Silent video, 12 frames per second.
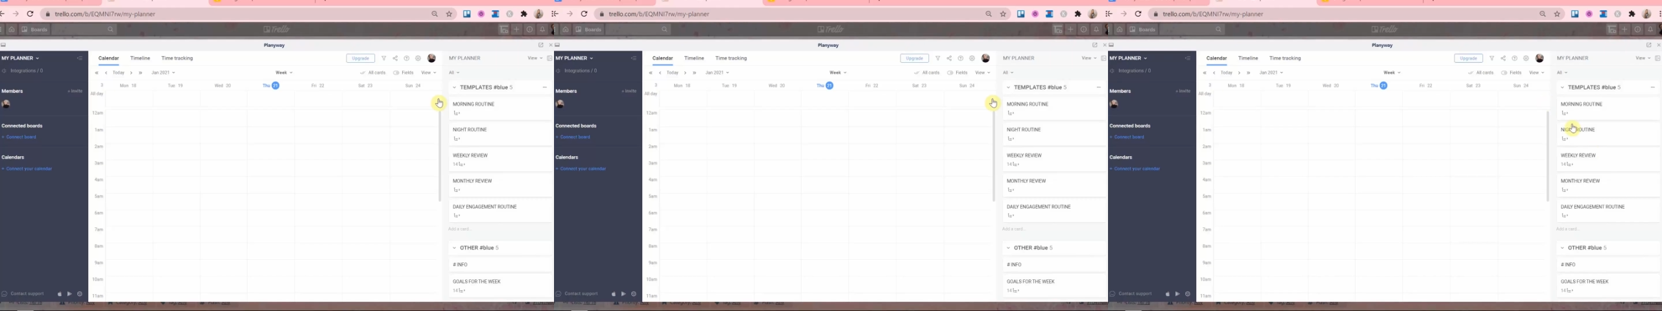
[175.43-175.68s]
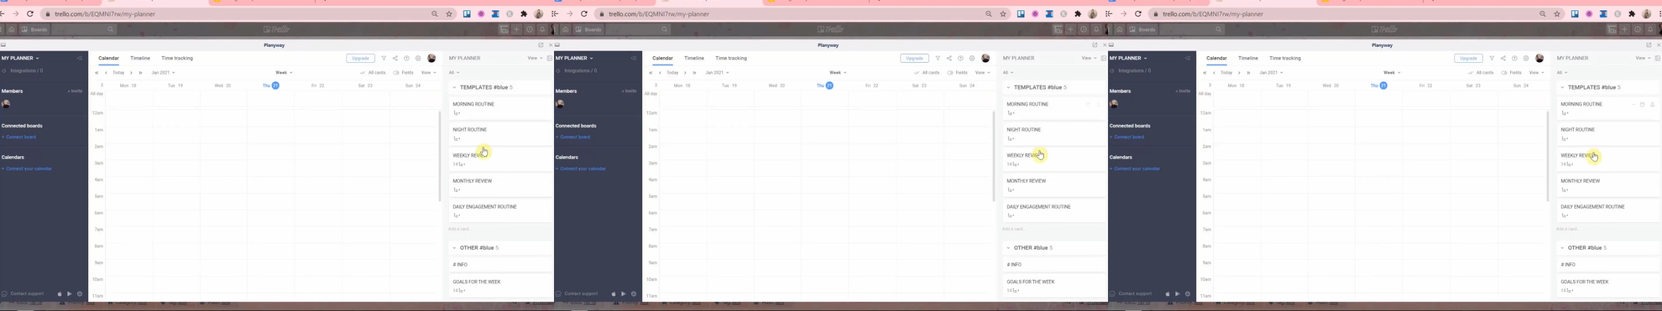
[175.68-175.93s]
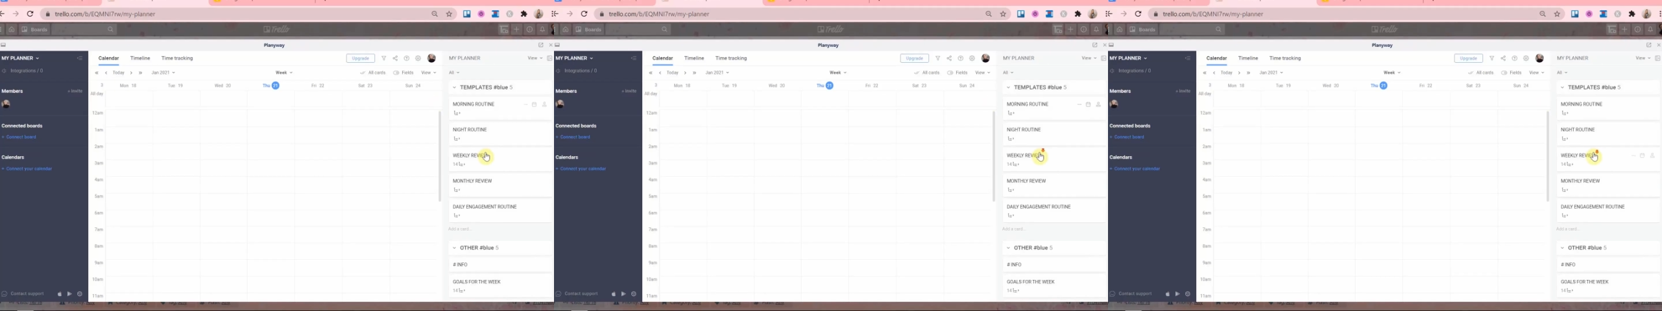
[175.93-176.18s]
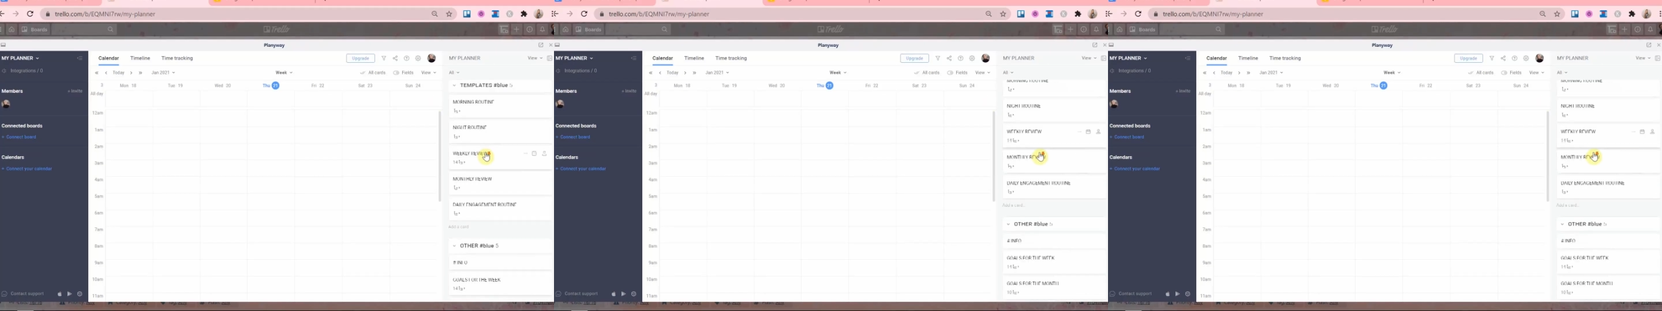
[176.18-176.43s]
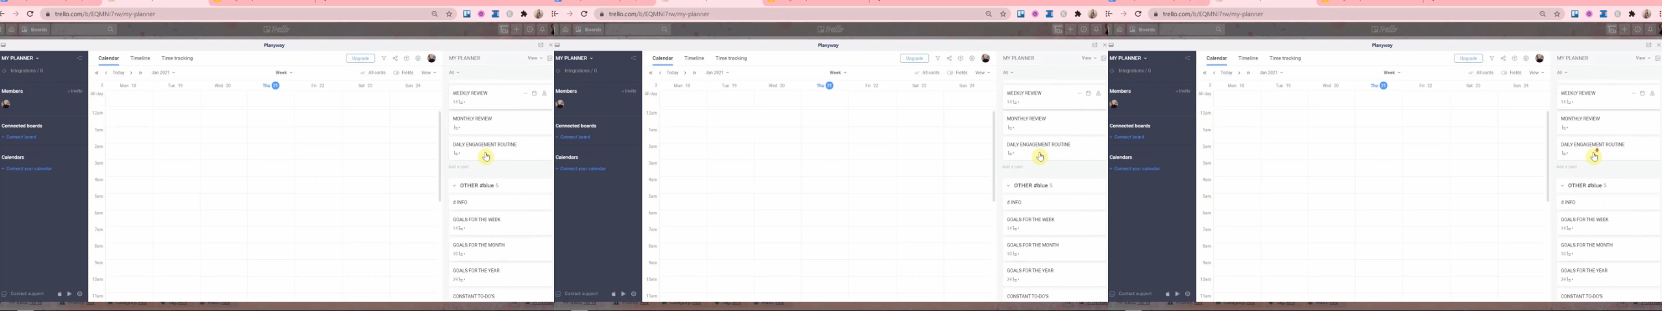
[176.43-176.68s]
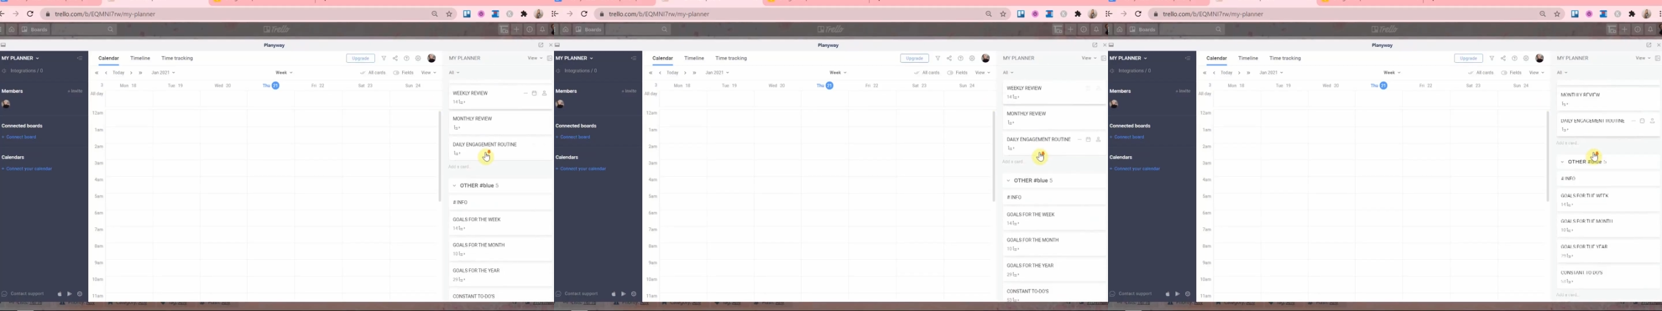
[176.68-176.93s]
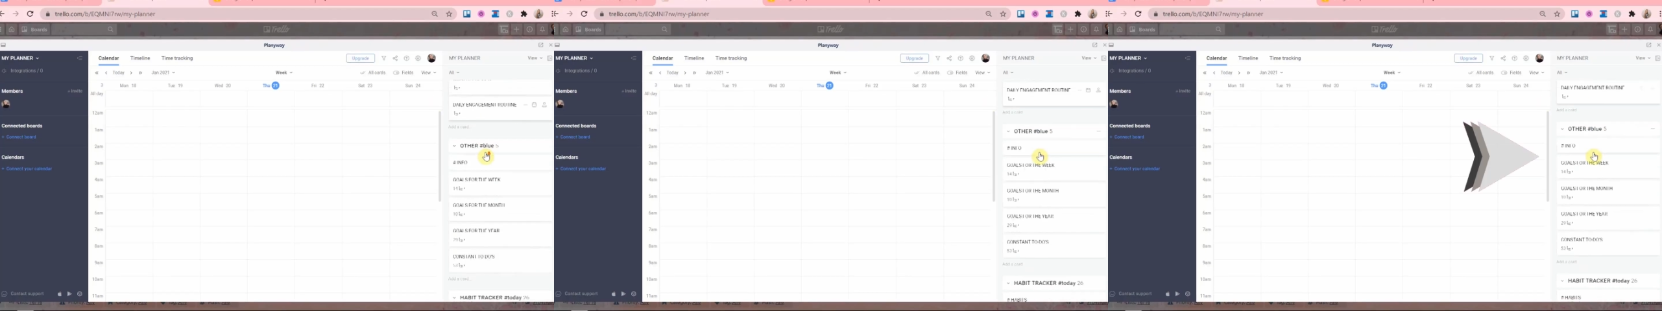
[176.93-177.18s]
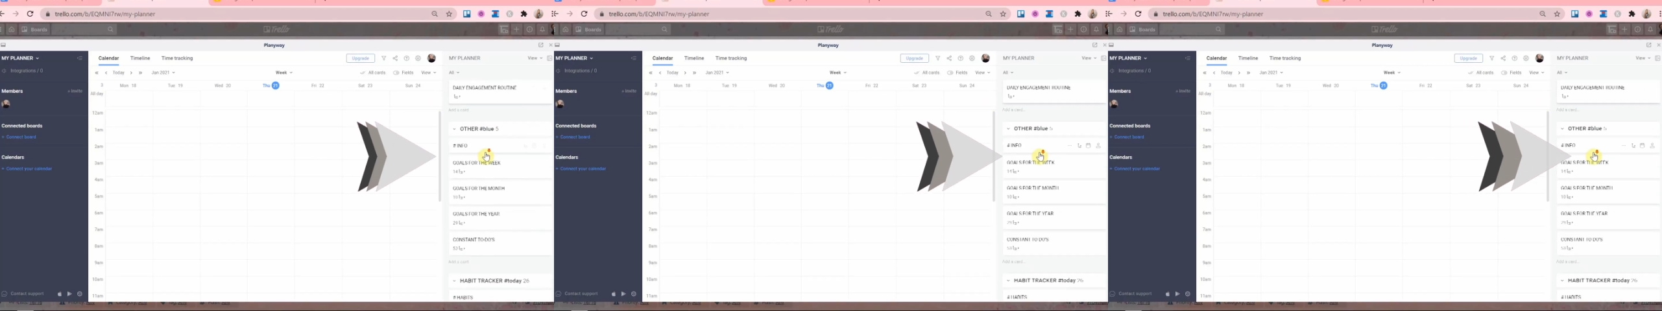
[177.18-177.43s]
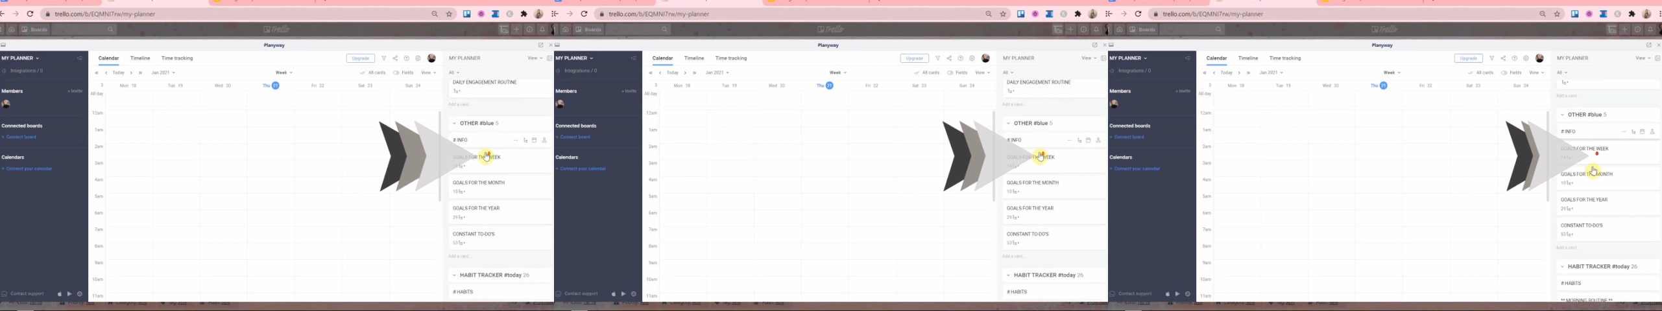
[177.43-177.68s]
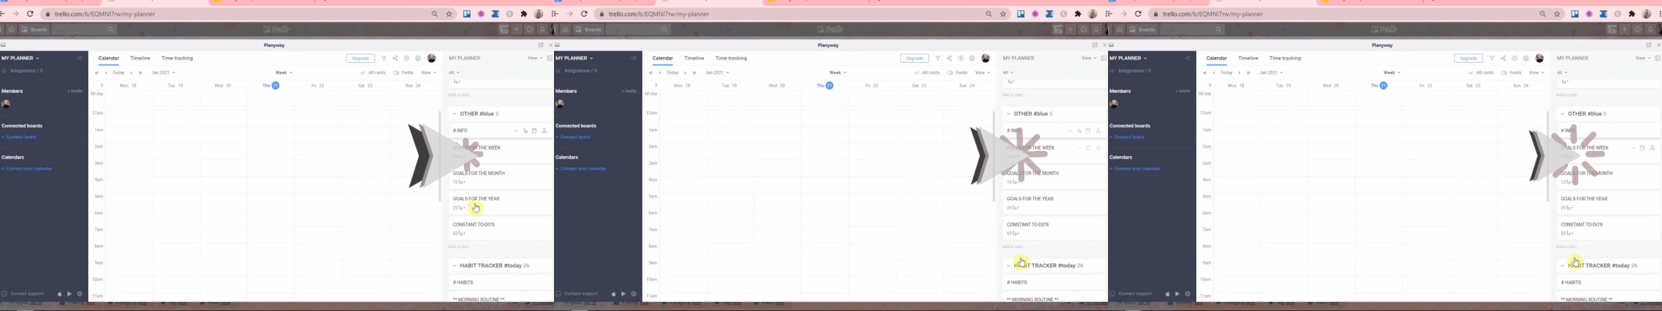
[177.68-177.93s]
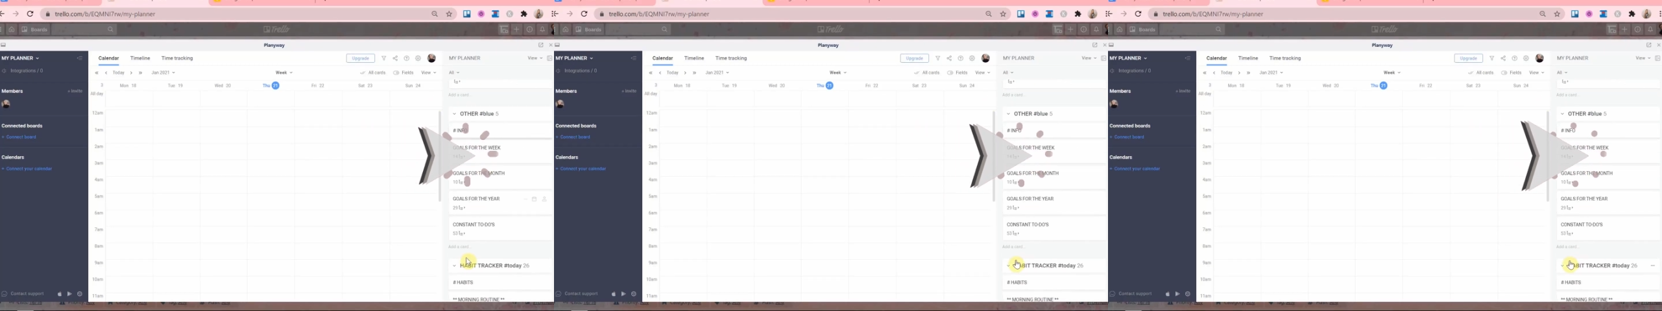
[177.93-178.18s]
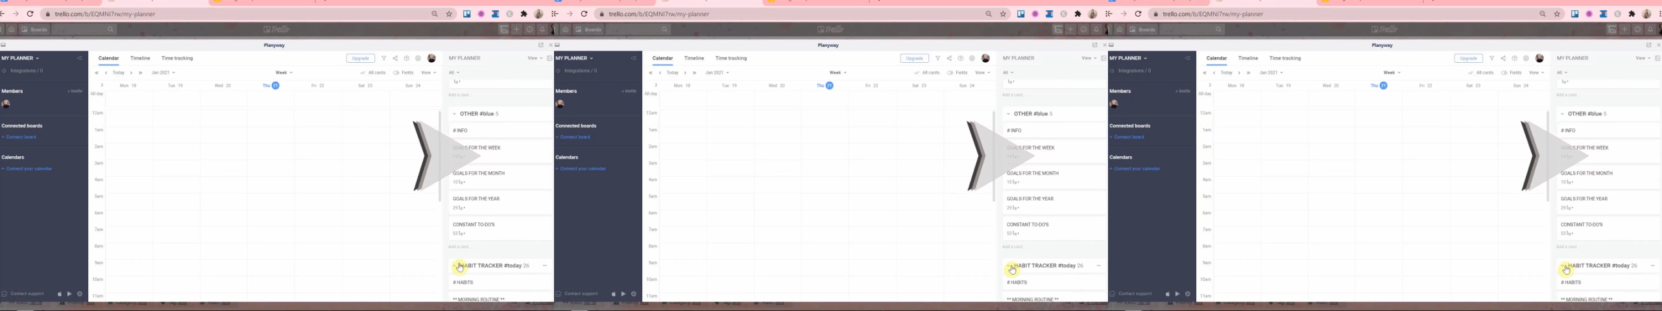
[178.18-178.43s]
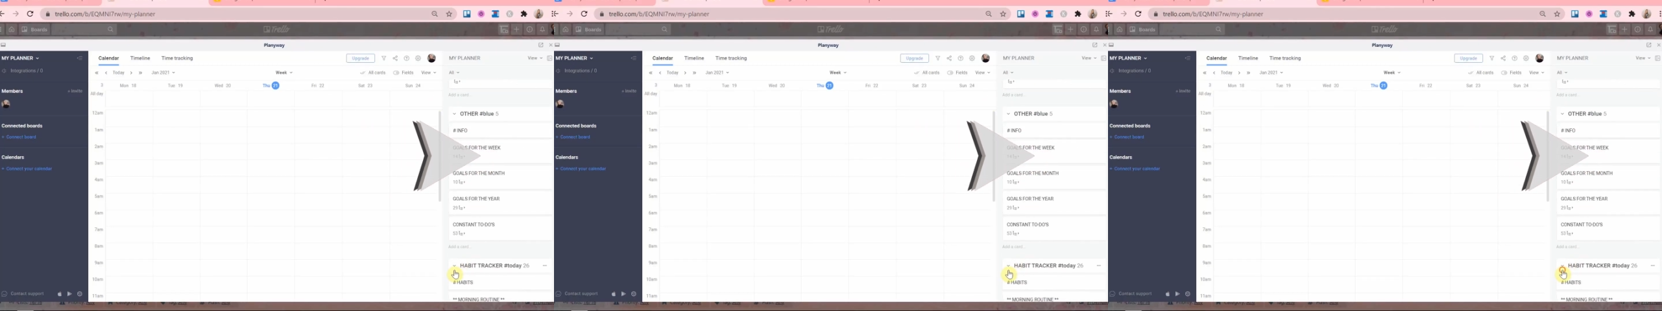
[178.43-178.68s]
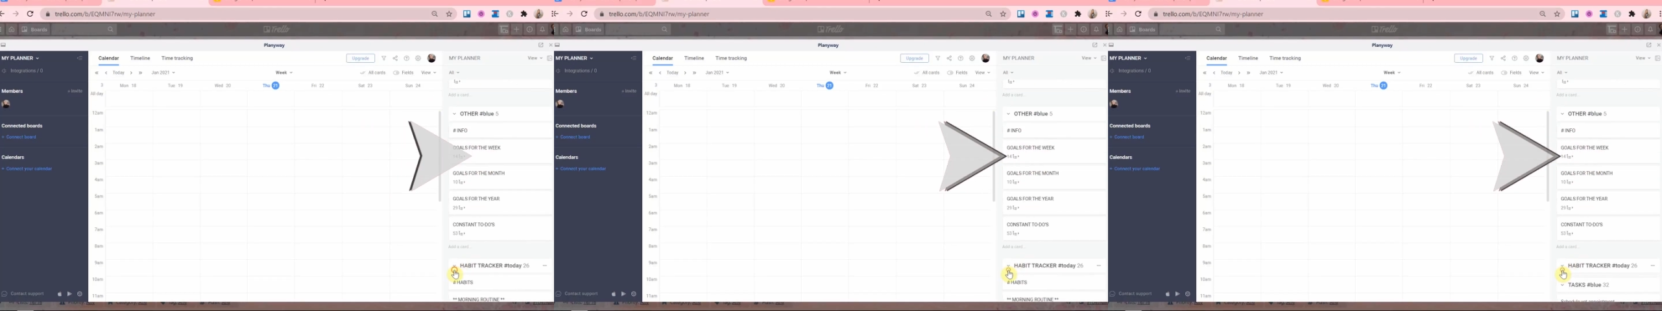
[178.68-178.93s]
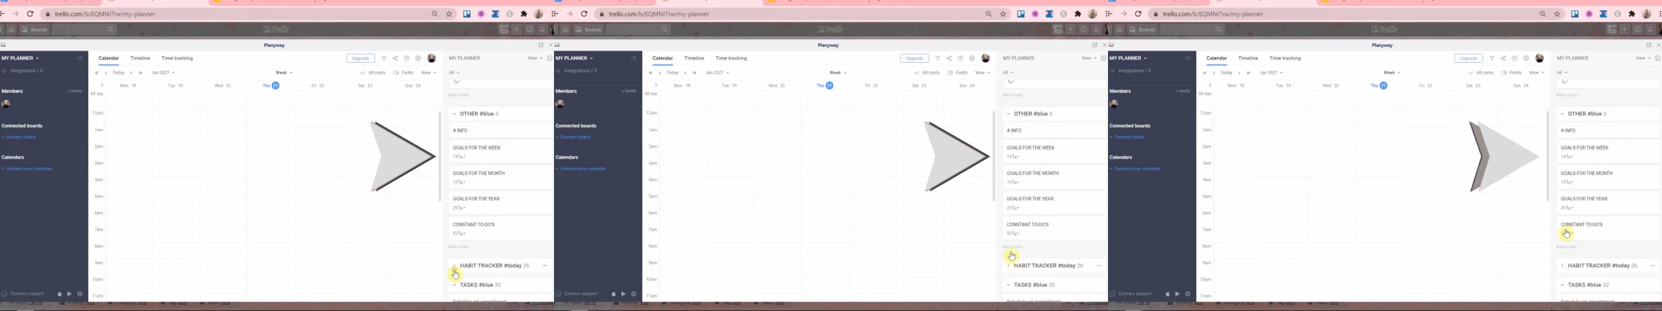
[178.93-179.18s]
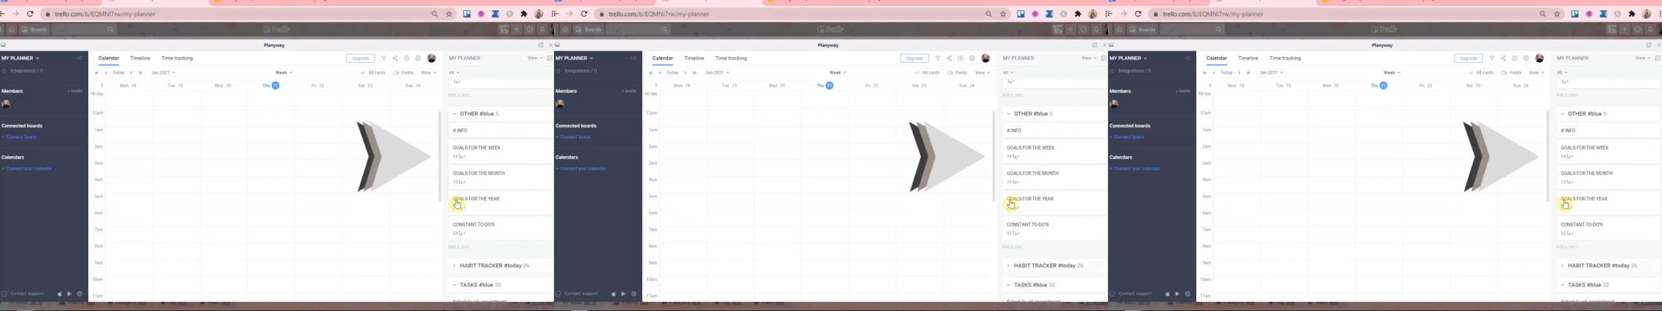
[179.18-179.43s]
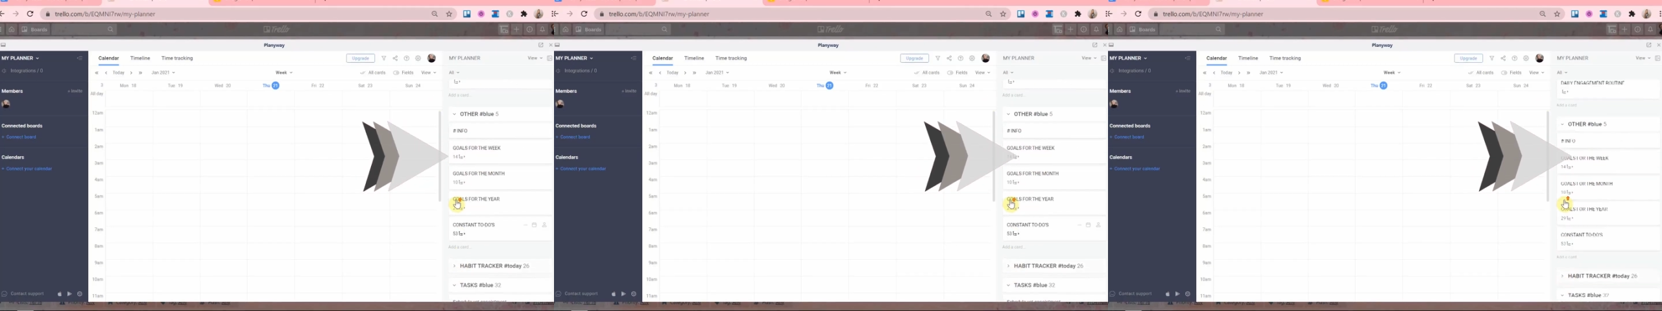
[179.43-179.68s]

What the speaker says: (no speaker visible)